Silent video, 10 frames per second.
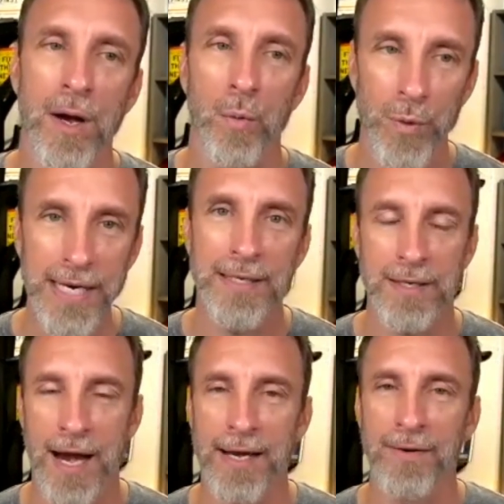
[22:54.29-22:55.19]
We
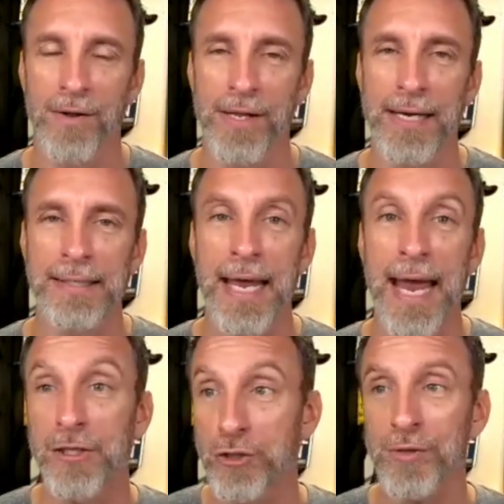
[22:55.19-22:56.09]
decided on this. And
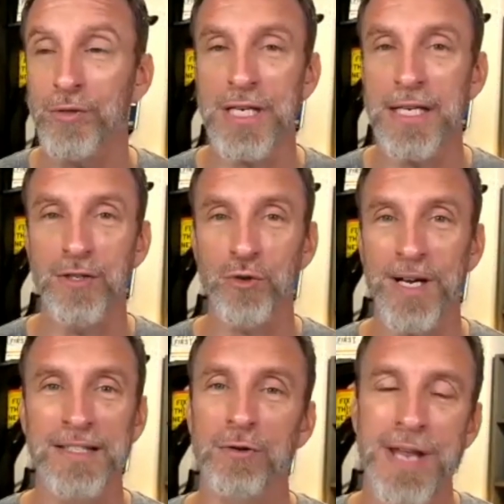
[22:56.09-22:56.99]
it's true. She
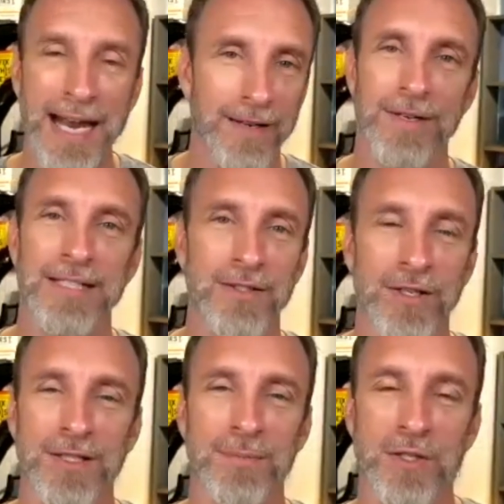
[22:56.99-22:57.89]
enjoys those activities
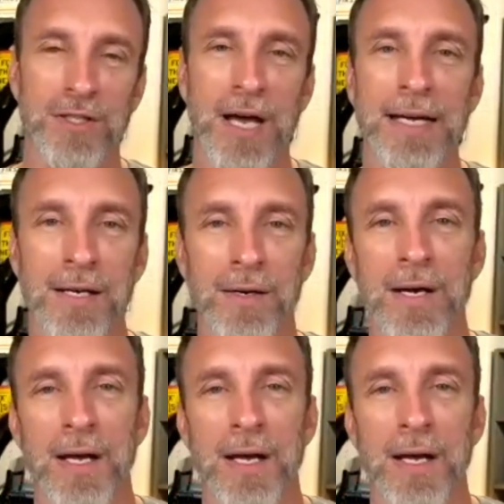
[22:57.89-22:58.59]
just as much as I do.